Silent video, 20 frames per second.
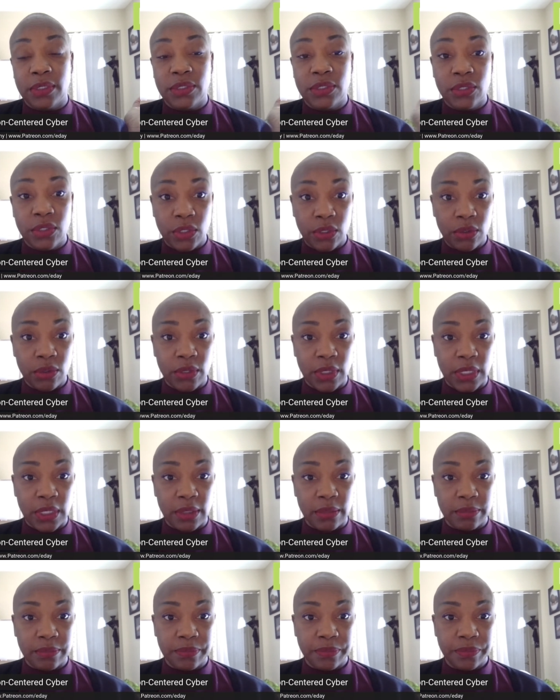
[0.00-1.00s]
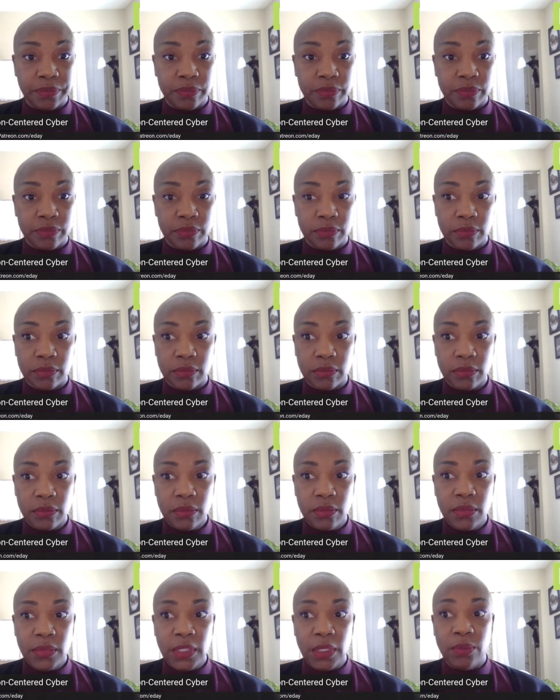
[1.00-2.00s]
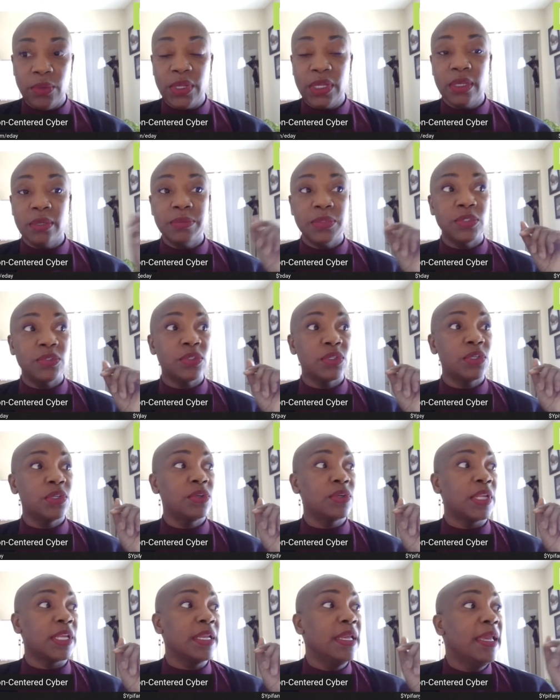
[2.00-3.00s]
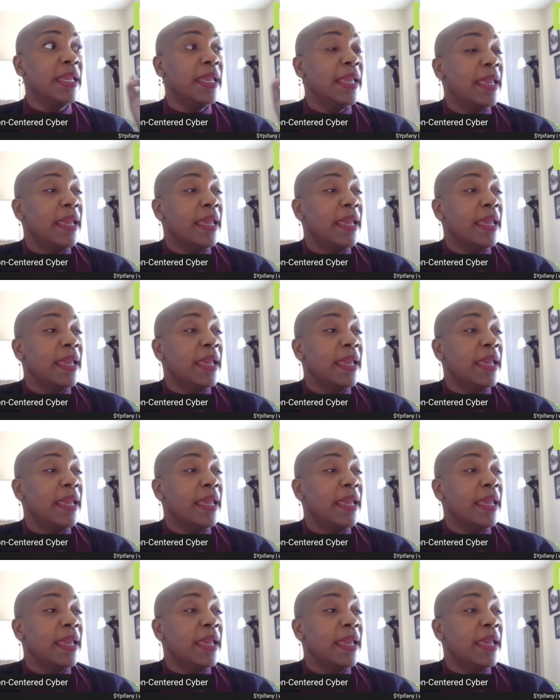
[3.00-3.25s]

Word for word: security. When it comes to security,